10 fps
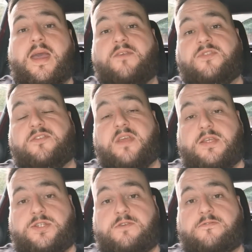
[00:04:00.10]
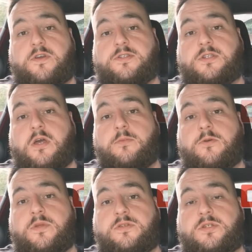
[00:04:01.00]
If this is your first time
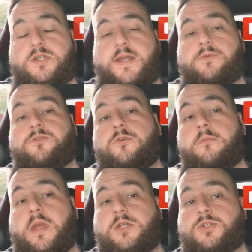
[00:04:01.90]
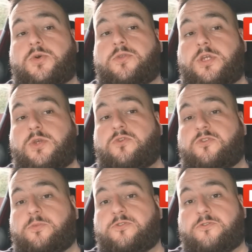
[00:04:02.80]
coming to the channel, do make sure that you
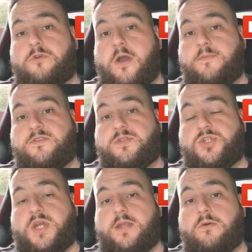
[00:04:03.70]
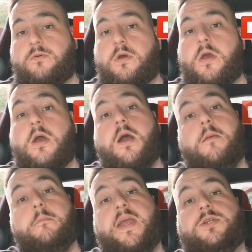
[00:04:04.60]
subscribe to the channel
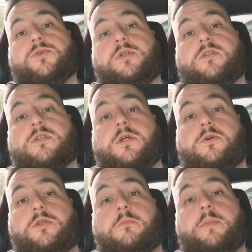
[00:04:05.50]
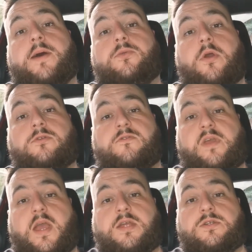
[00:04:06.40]
and make sure you turn on your bell
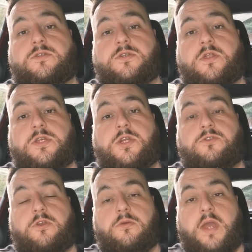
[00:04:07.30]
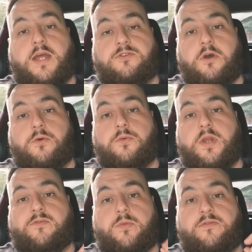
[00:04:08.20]
notification so that you do get told
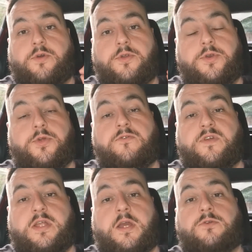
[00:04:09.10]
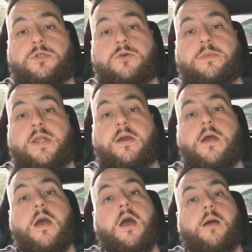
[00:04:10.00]
whenever we've got new videos coming.
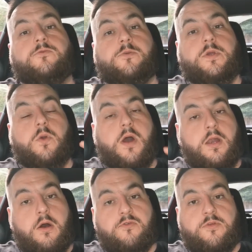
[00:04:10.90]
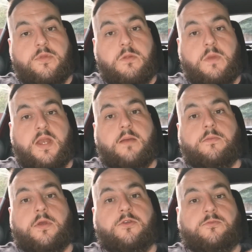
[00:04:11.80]
I'm dropping quite a lot of them at the minute
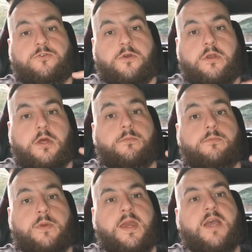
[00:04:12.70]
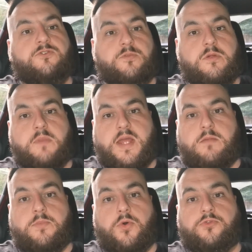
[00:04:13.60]
because I'm trying to get some of the
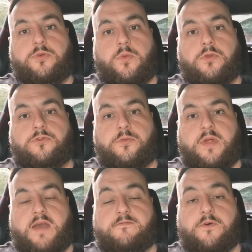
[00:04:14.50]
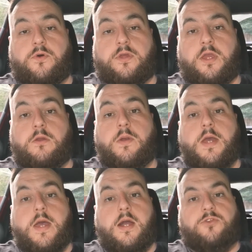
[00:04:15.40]
main important ones up there for you,
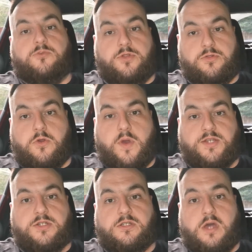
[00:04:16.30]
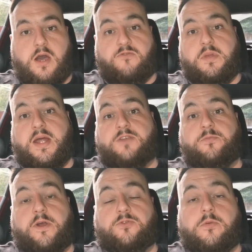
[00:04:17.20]
and some of the other questions that I've been
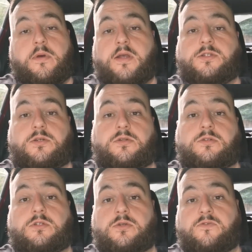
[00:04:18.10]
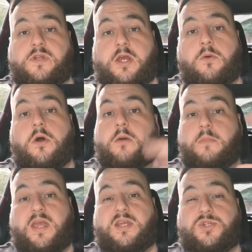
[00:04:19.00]
asked by some of my students to do a video on,
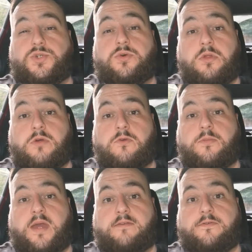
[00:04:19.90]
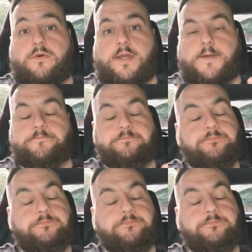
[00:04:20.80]
I'm making sure that they're up there for you.